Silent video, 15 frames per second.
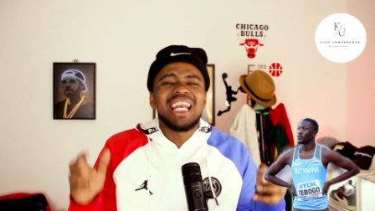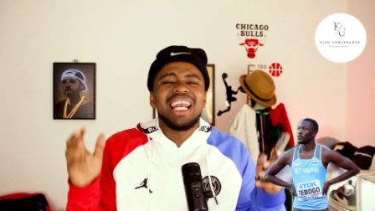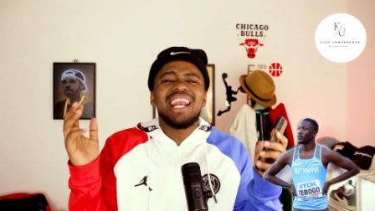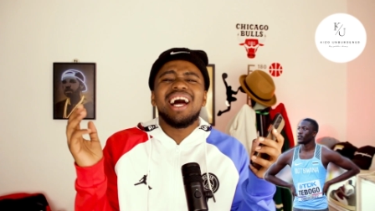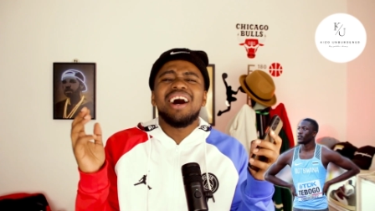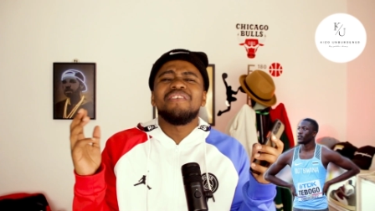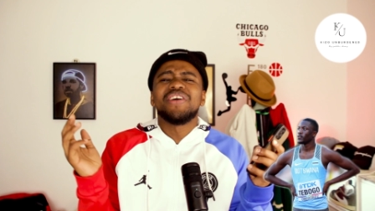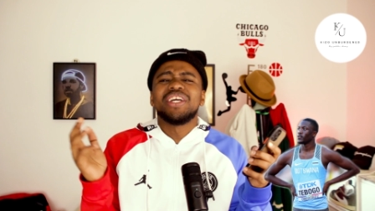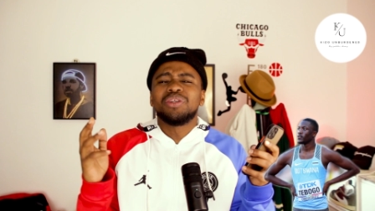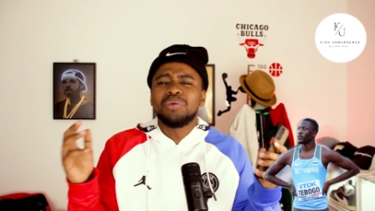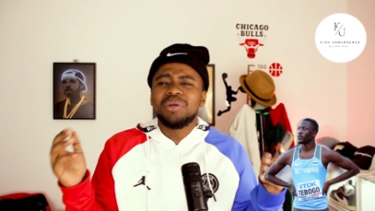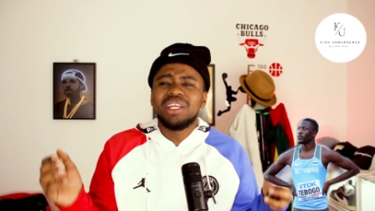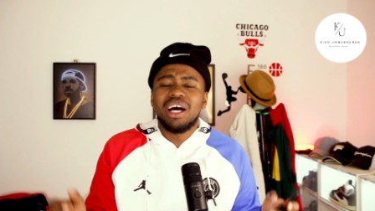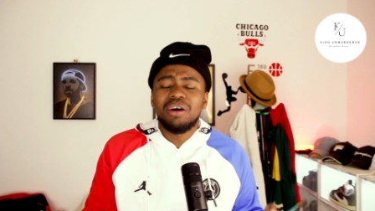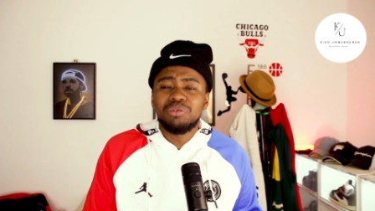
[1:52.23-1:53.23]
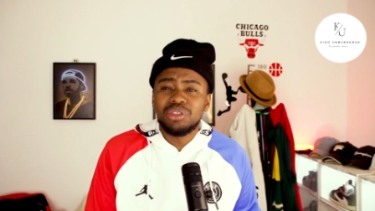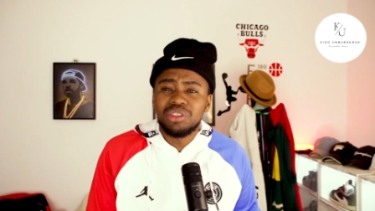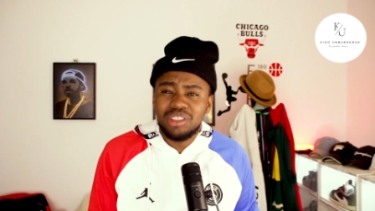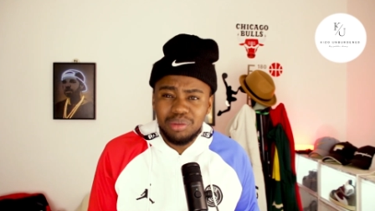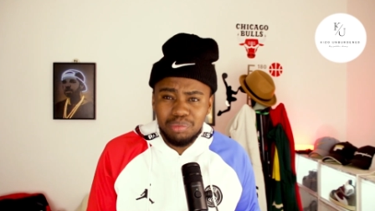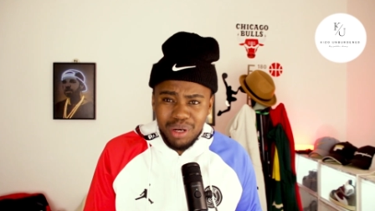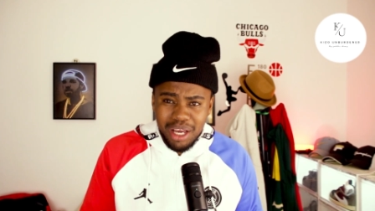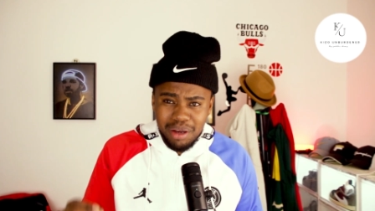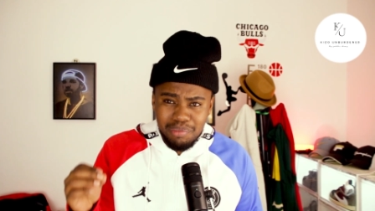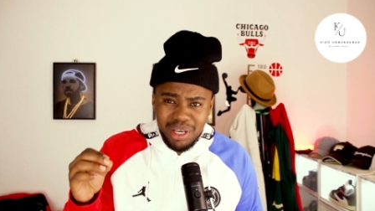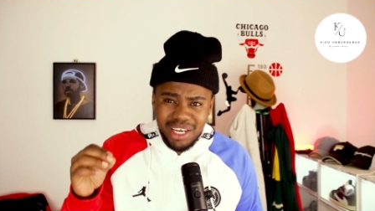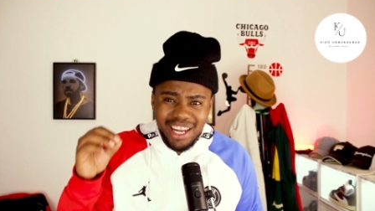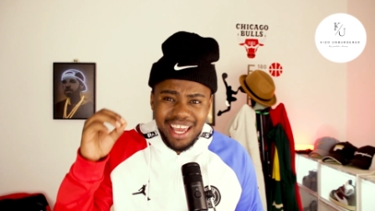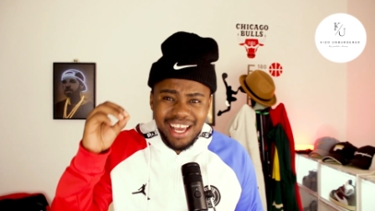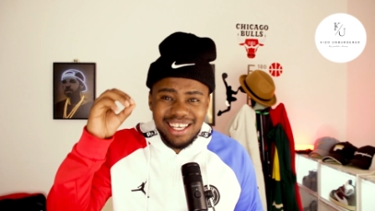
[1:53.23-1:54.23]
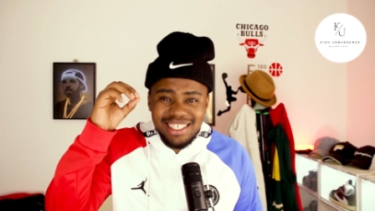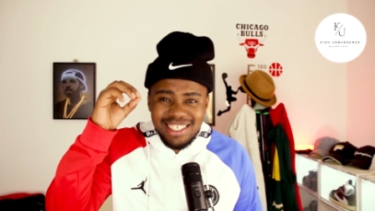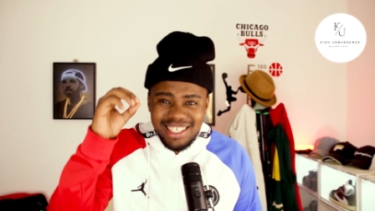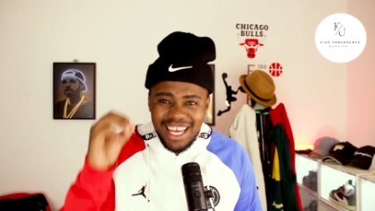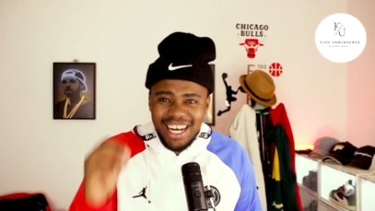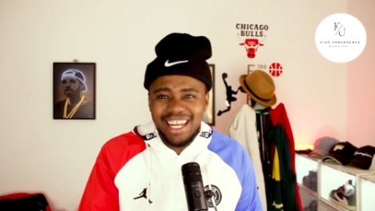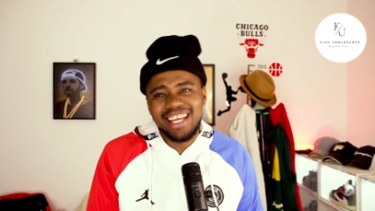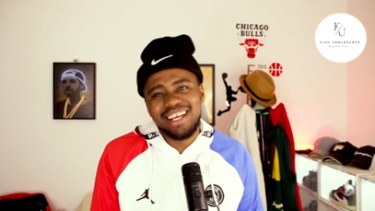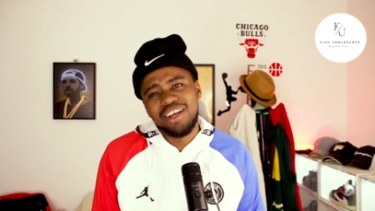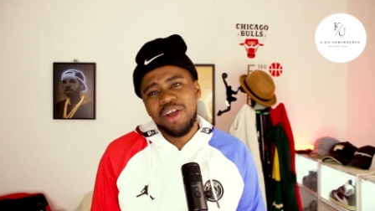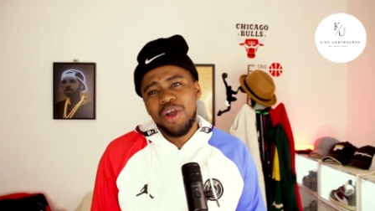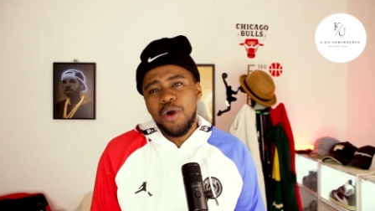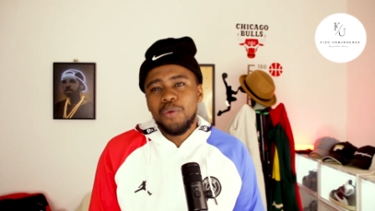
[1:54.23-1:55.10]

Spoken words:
Love it. We love to see black men excelling.